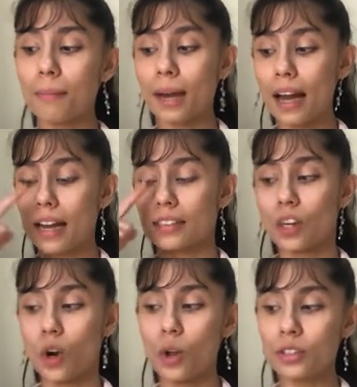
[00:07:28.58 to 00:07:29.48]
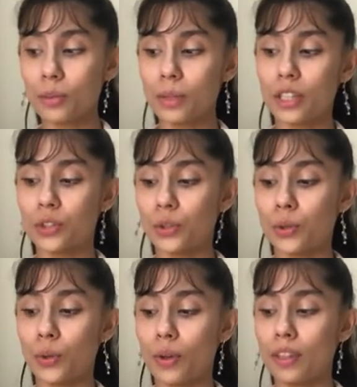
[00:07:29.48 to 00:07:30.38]
my eyes are all the way
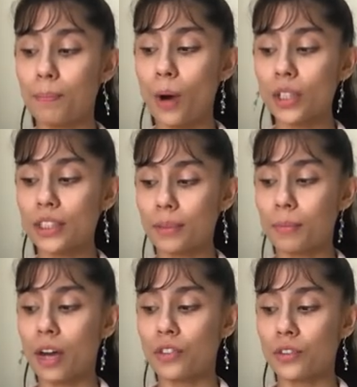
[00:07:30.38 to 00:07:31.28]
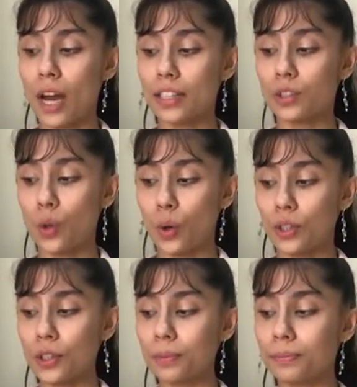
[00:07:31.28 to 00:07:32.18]
to the bottom right
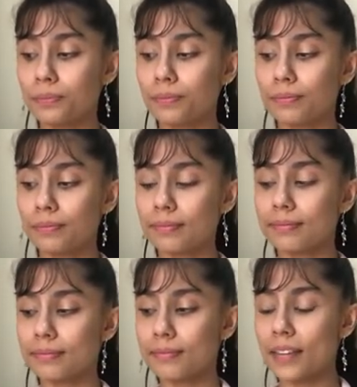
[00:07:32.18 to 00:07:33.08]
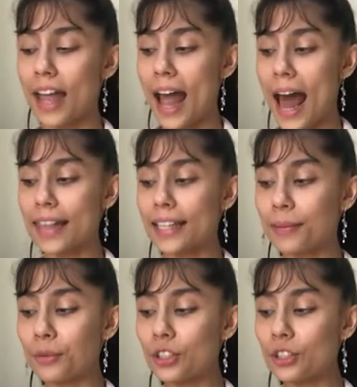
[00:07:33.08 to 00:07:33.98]
corner. And then
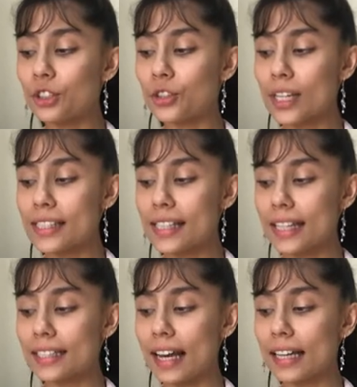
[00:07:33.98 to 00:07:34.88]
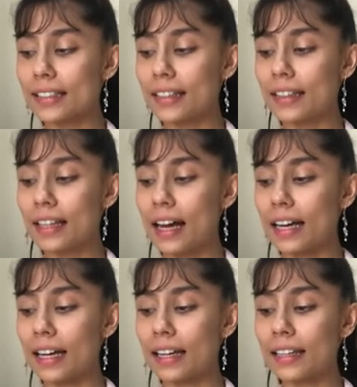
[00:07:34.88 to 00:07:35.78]
I'm going to trace that diagonal
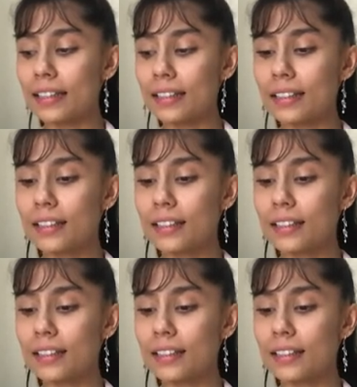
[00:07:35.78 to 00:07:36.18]
line